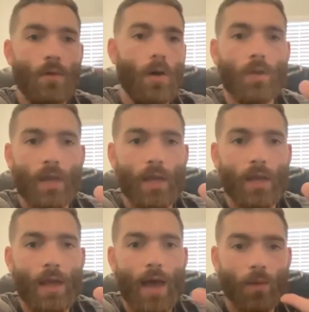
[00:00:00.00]
okay,
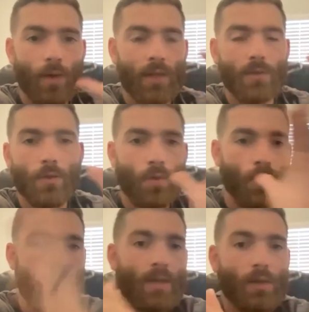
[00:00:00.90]
how do I get to the
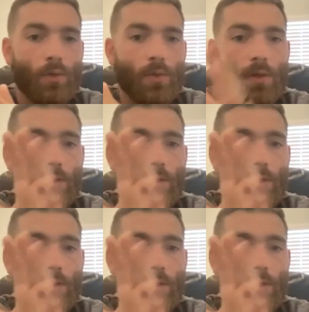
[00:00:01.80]
threat and deal with it?